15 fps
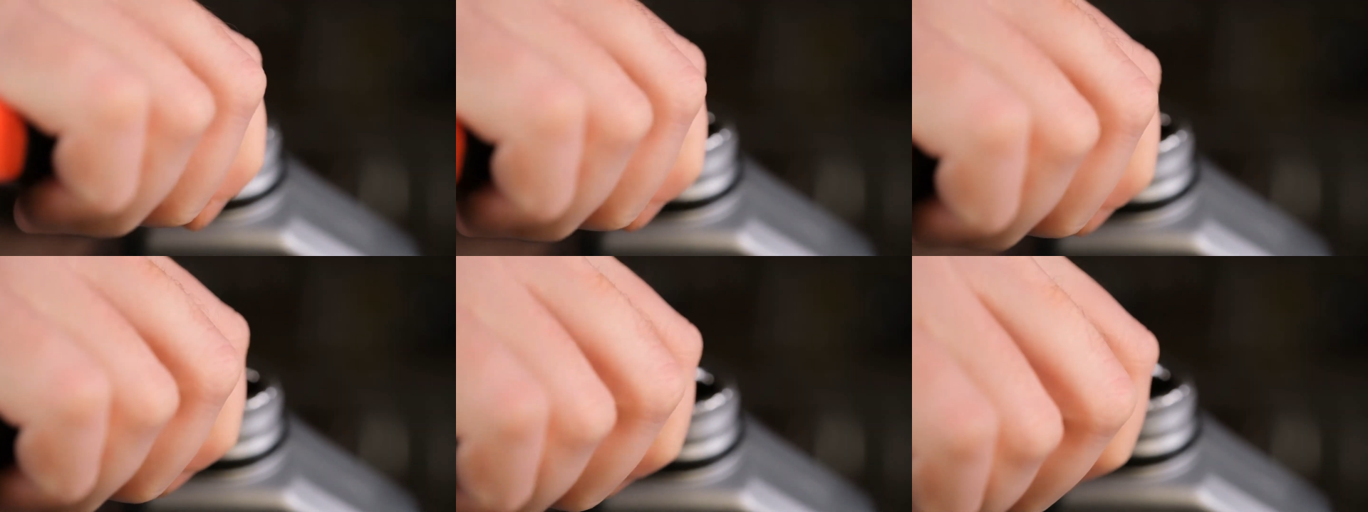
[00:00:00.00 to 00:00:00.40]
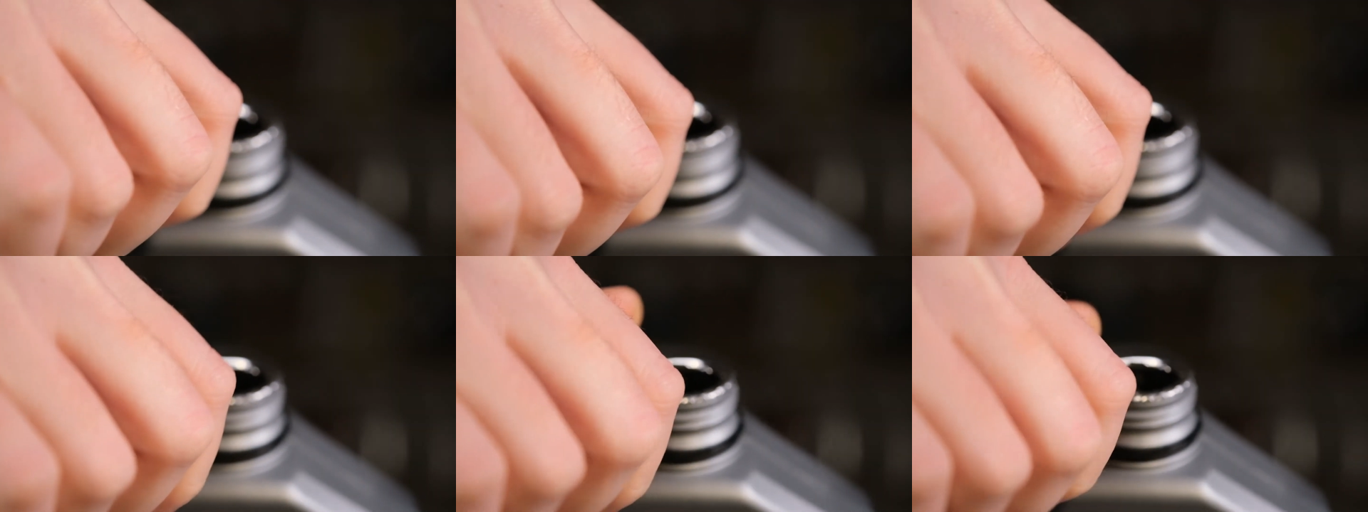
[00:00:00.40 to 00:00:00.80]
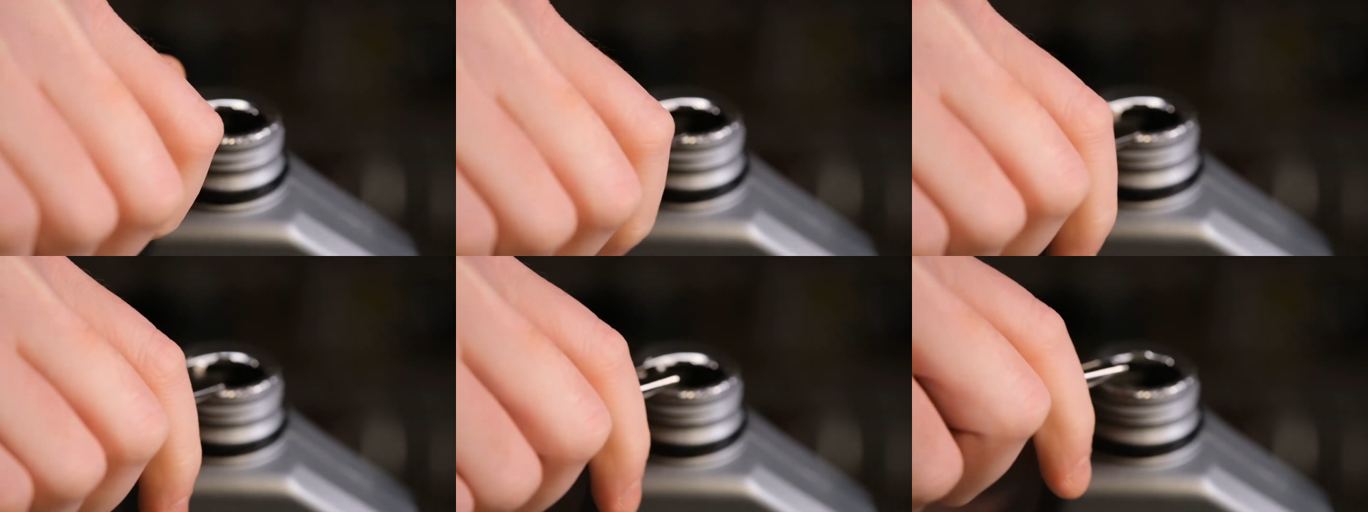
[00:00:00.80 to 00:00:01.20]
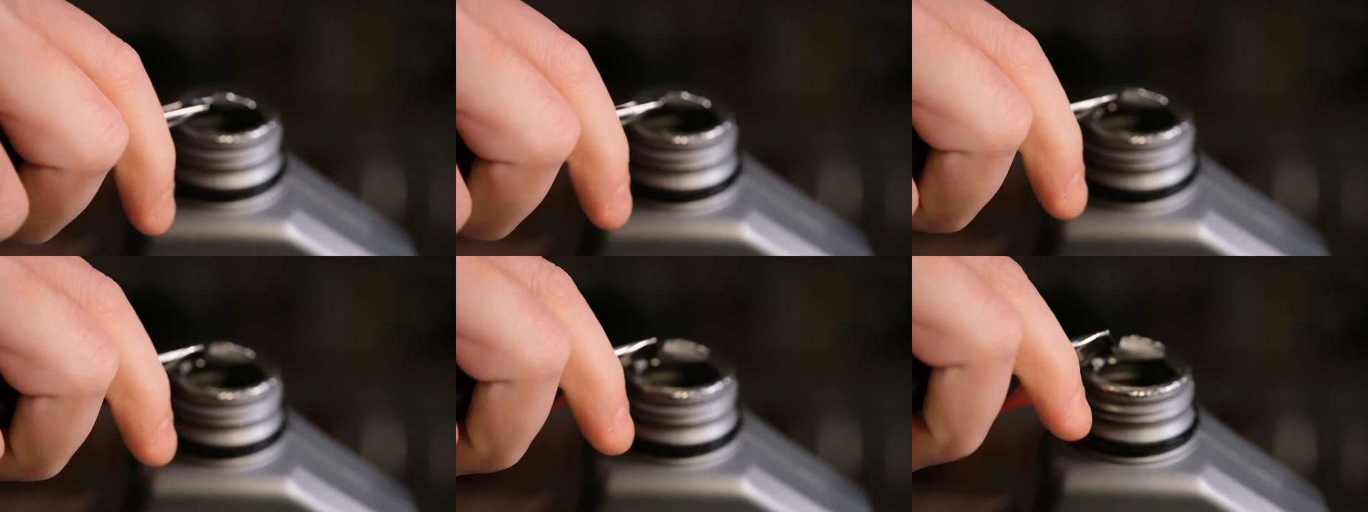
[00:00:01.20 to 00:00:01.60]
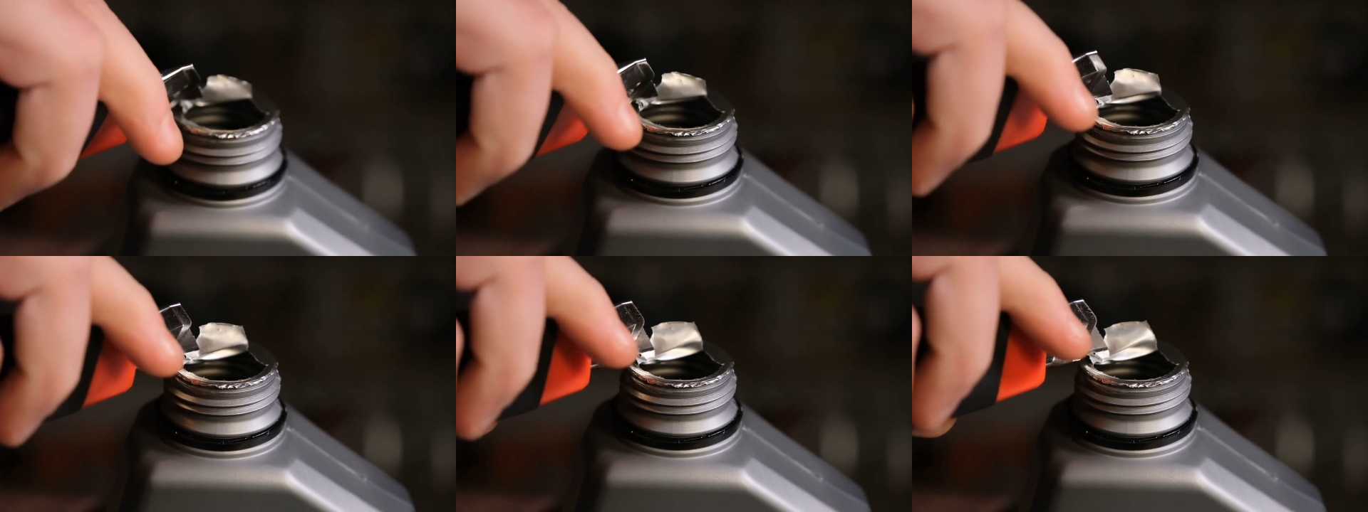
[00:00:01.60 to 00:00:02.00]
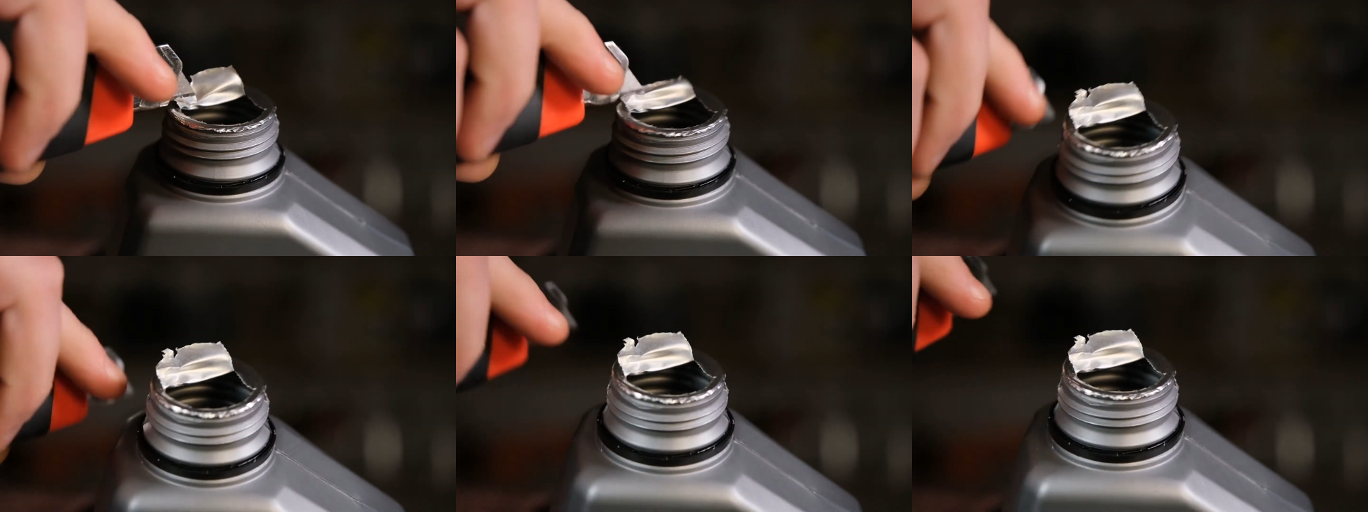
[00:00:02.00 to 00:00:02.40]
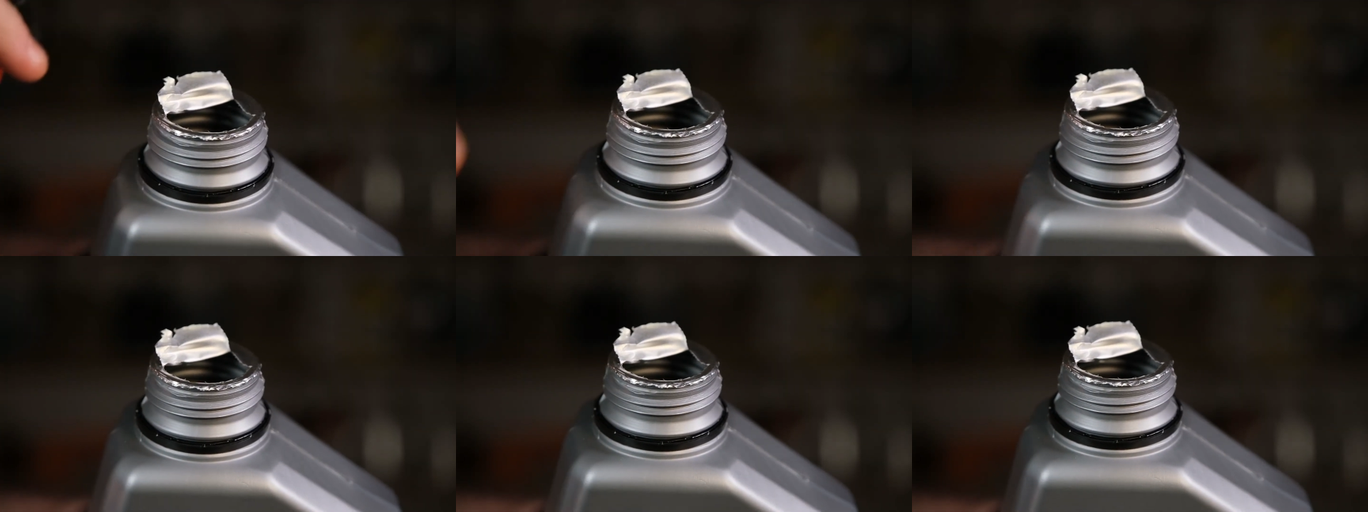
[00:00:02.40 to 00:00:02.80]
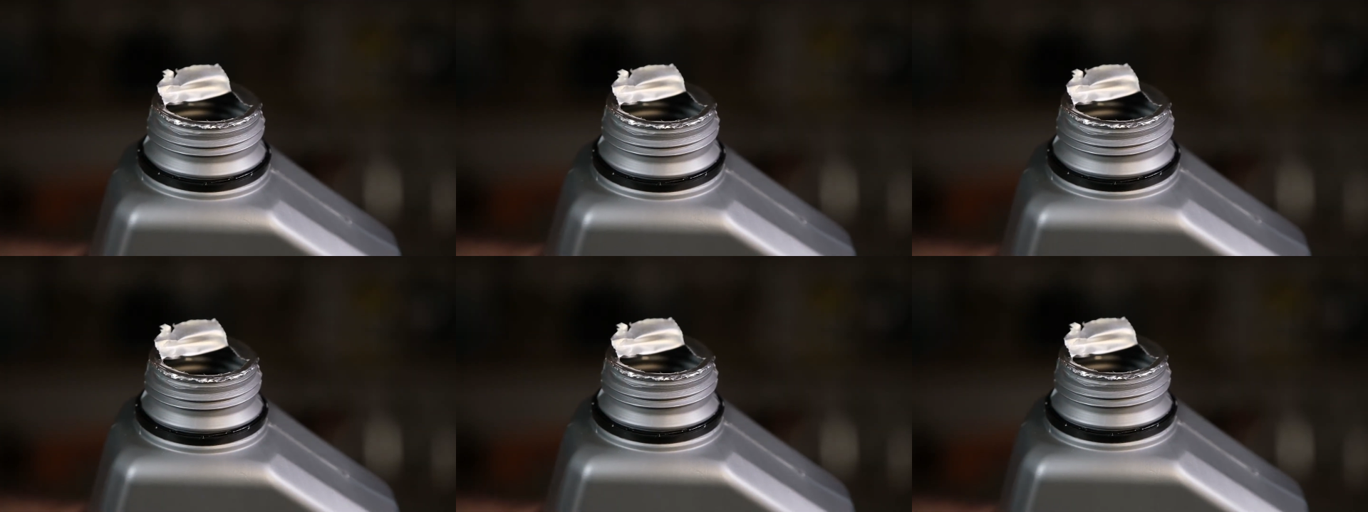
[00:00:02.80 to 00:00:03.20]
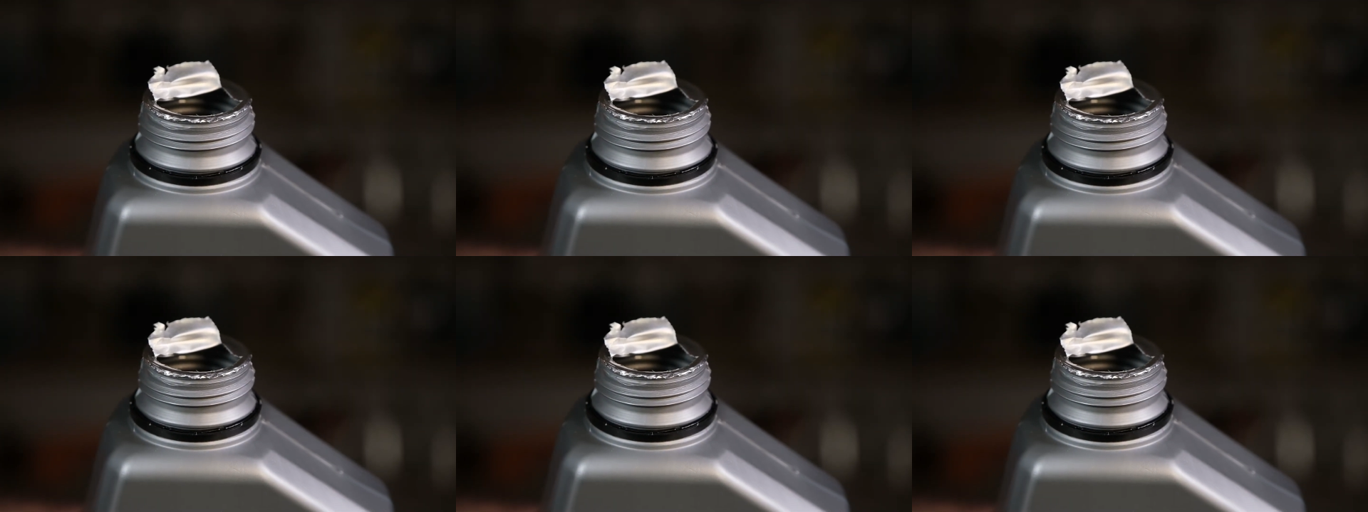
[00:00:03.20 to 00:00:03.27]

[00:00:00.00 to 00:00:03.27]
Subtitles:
No face is visible, so there are no lips to read.